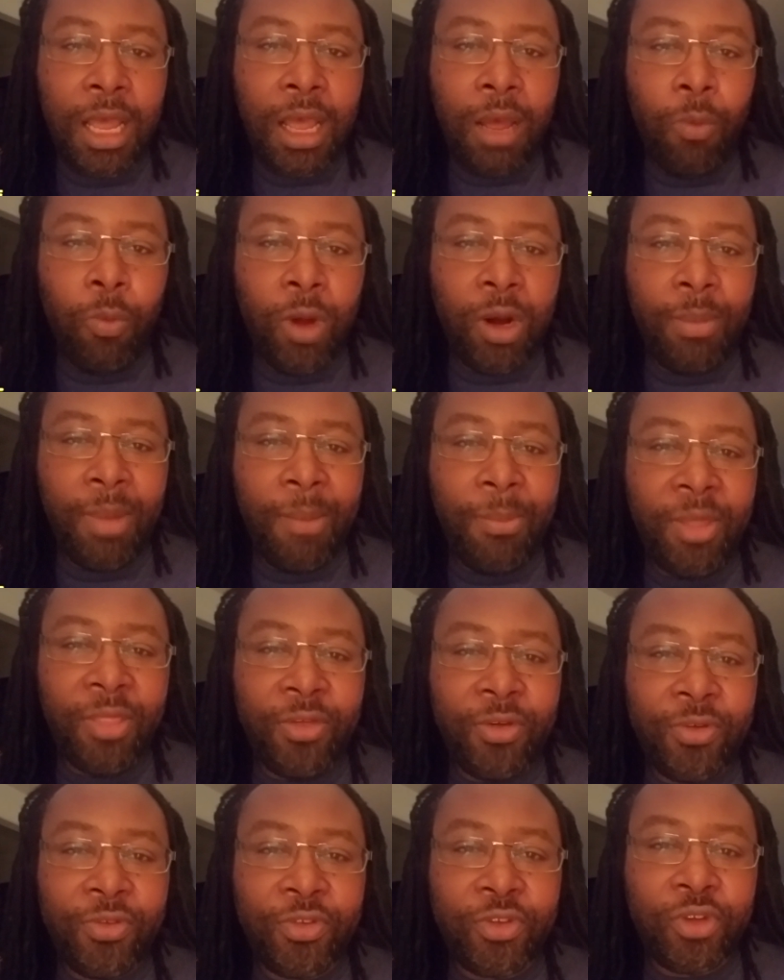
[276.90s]
one of my
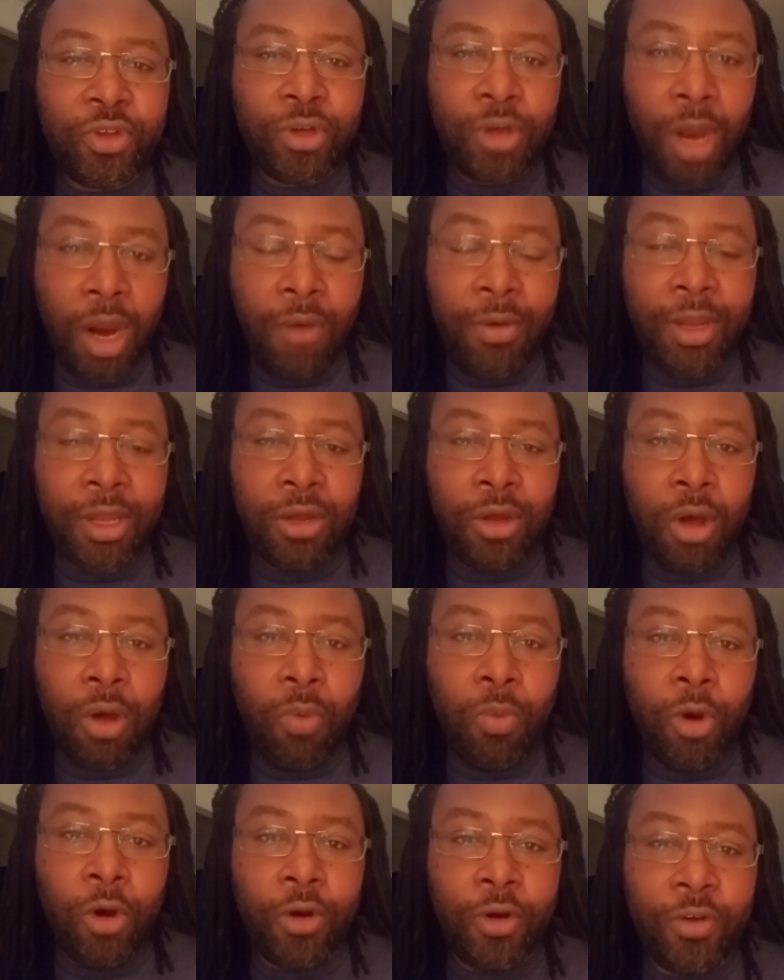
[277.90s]
mother's current
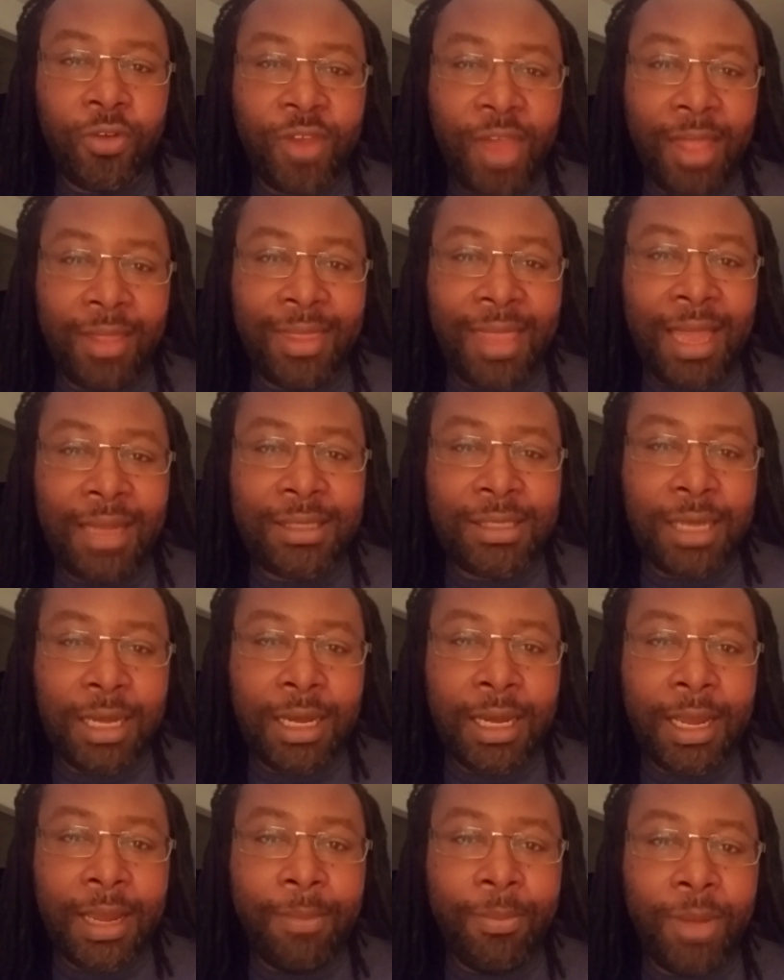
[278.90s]
co-workers at that
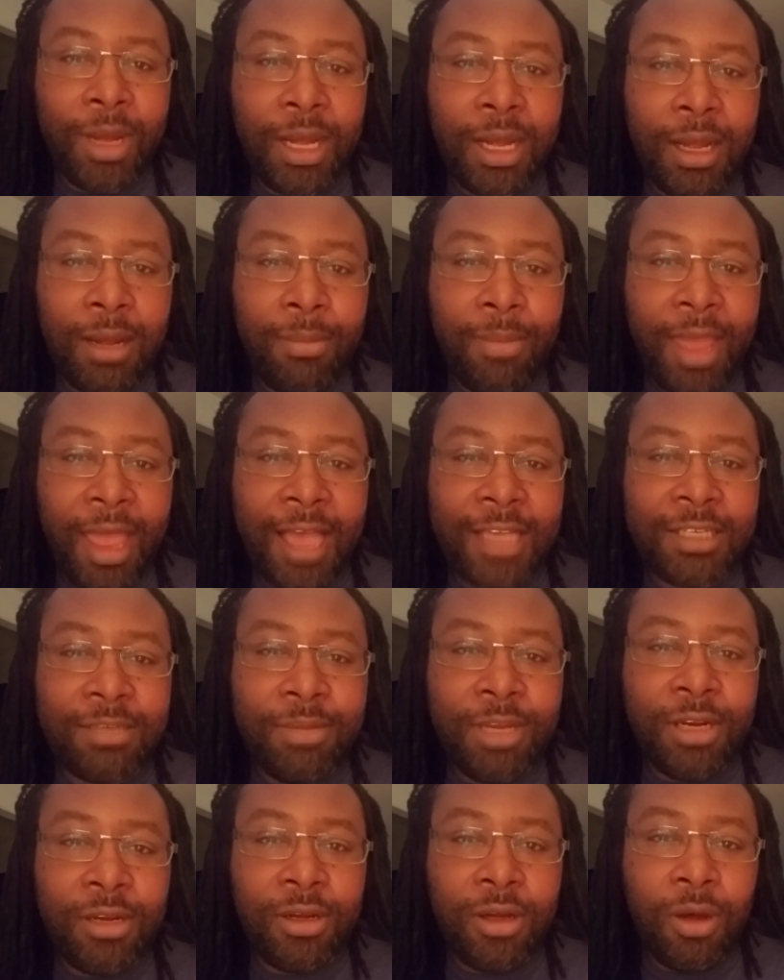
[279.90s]
time asked
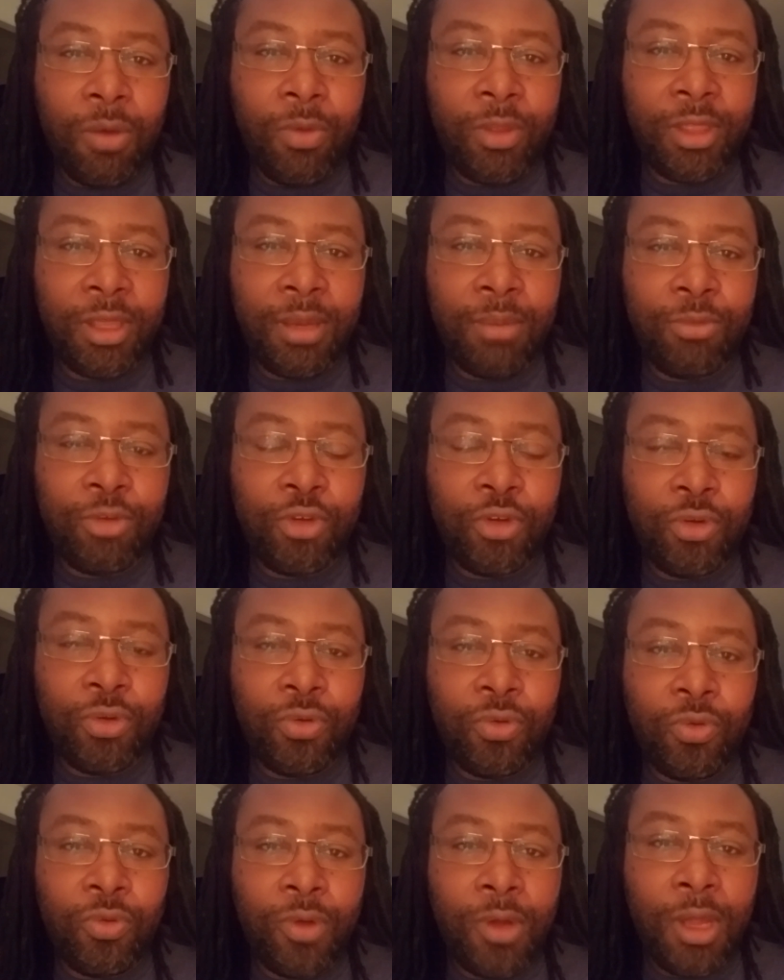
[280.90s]
me to go with him
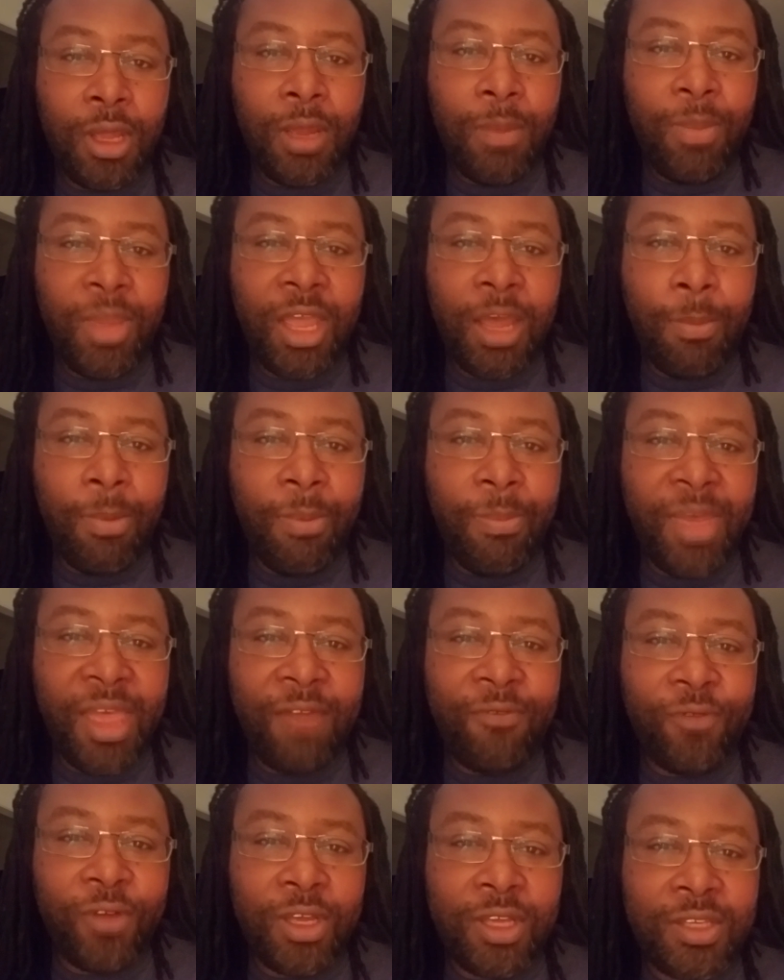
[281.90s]
to pick up a
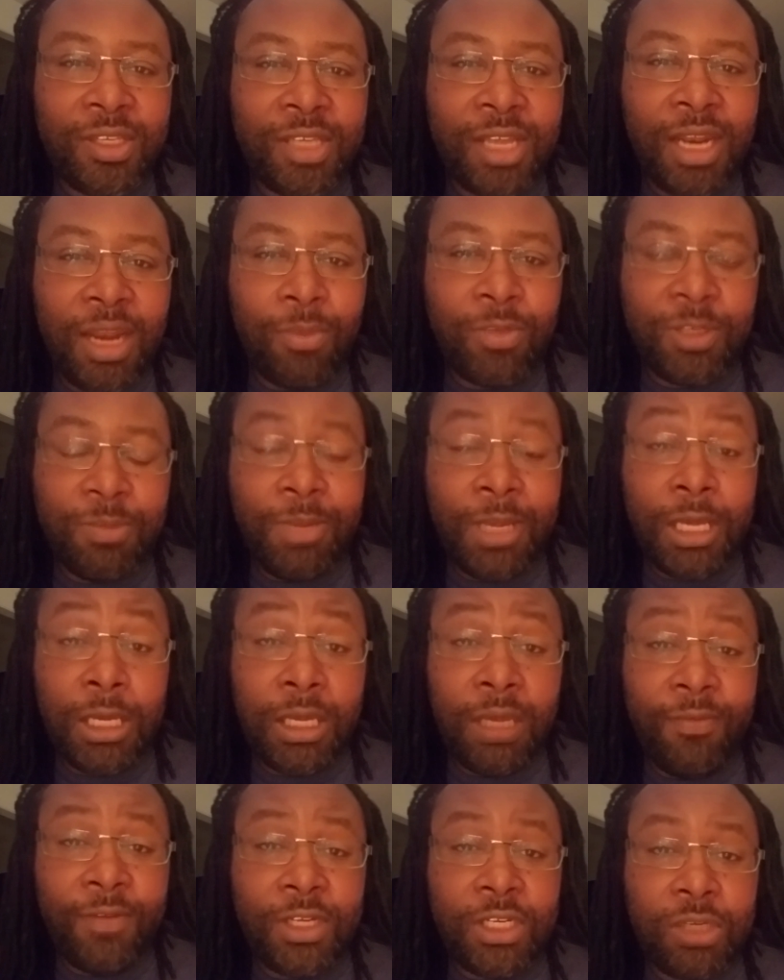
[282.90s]
bed for his son that was being
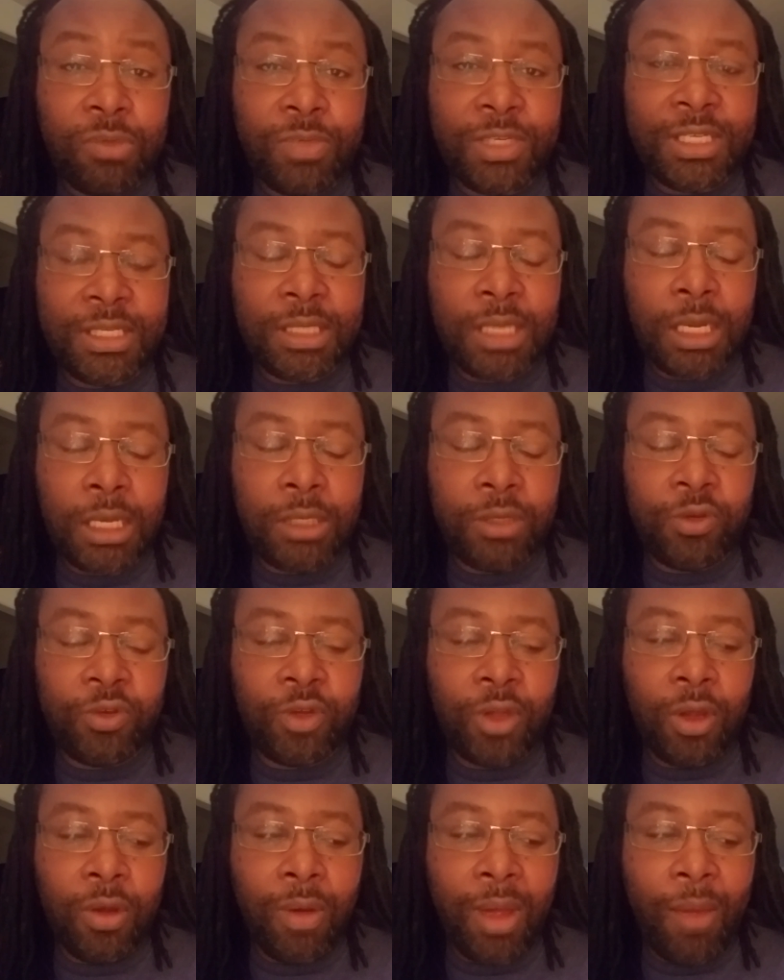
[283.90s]
given to his son.
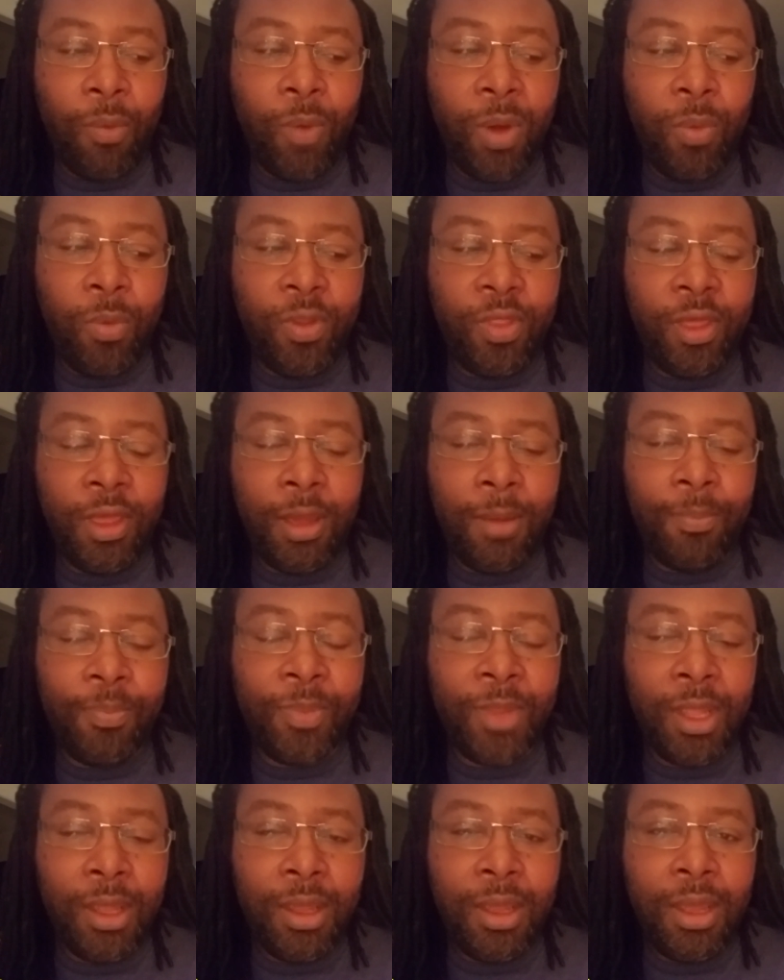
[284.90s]
So I went with him,
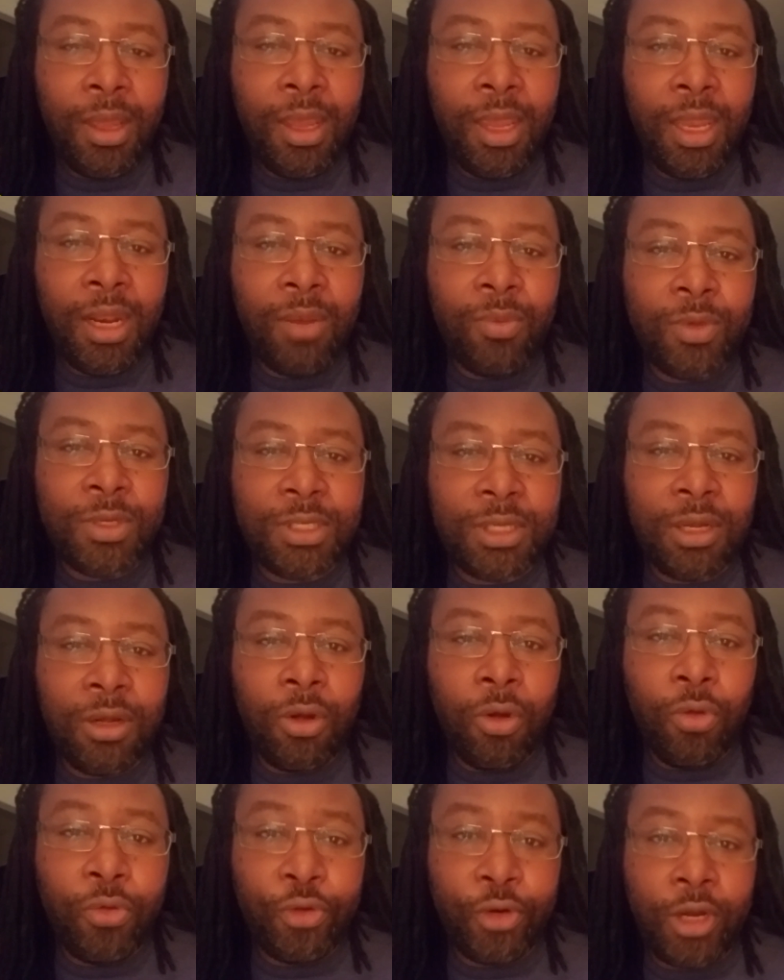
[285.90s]
and it was an
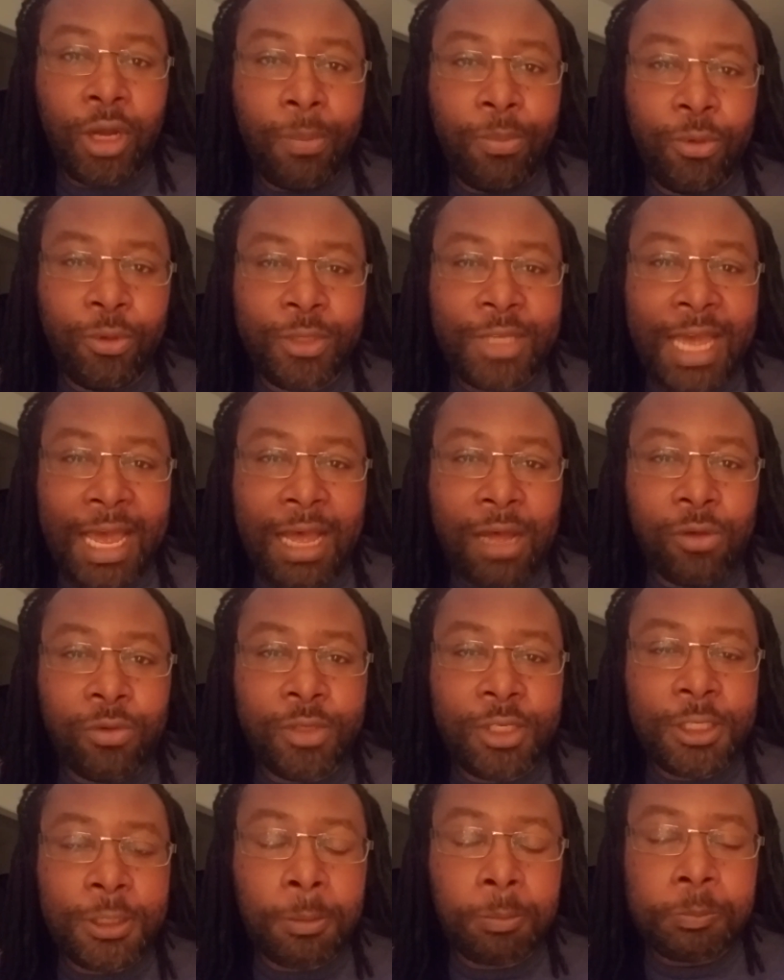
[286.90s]
older couple's
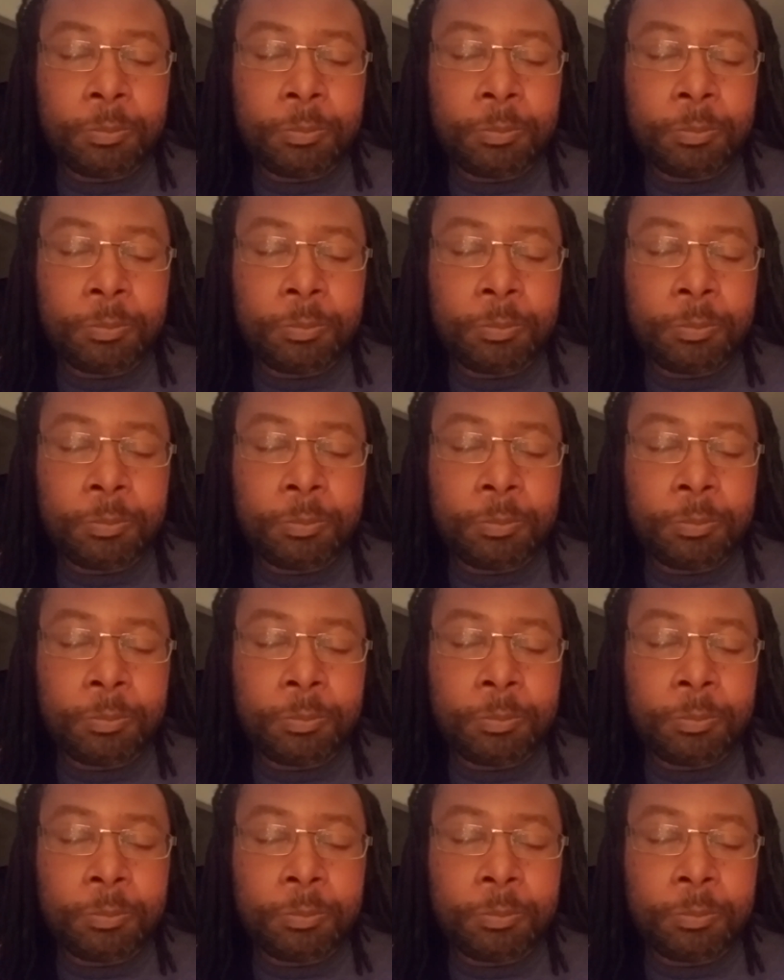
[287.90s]
house.